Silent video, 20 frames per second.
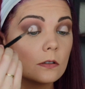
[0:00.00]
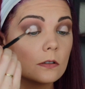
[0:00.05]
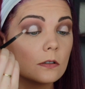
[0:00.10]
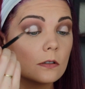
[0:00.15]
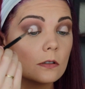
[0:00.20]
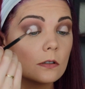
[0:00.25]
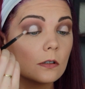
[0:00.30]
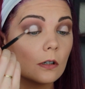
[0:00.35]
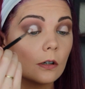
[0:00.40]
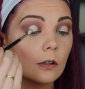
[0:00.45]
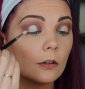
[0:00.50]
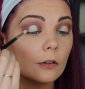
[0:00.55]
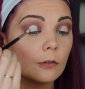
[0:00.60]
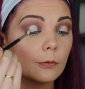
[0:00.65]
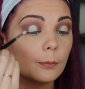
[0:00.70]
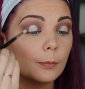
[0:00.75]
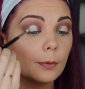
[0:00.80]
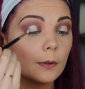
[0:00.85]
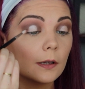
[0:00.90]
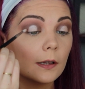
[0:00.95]
sort of
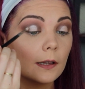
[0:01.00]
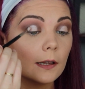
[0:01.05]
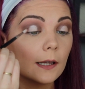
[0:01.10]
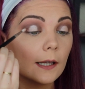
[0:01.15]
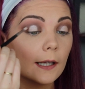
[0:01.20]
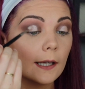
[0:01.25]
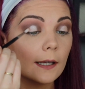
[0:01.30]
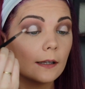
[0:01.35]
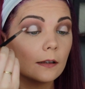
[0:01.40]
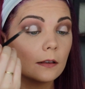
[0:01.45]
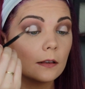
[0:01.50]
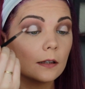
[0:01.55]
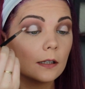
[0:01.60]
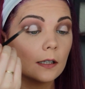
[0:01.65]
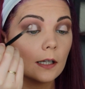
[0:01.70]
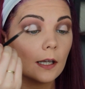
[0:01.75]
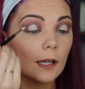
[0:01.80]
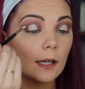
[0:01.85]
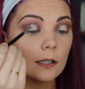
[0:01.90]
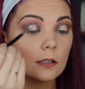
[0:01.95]
blend
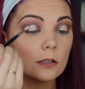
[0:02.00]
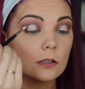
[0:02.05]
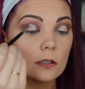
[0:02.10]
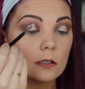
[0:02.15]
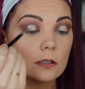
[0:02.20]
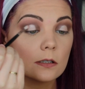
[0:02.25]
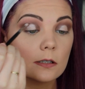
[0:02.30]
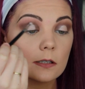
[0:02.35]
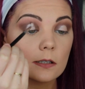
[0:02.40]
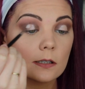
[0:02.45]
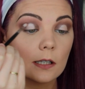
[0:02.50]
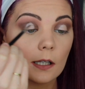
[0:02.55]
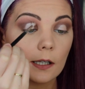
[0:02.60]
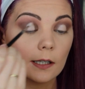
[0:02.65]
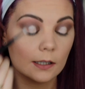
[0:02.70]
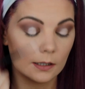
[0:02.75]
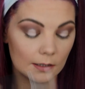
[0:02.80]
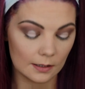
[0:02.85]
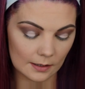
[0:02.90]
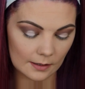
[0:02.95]
the edges
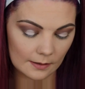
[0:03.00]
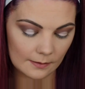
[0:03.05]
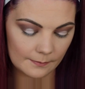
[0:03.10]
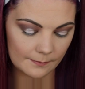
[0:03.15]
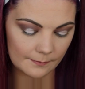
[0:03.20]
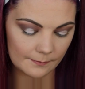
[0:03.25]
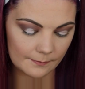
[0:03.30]
slightly.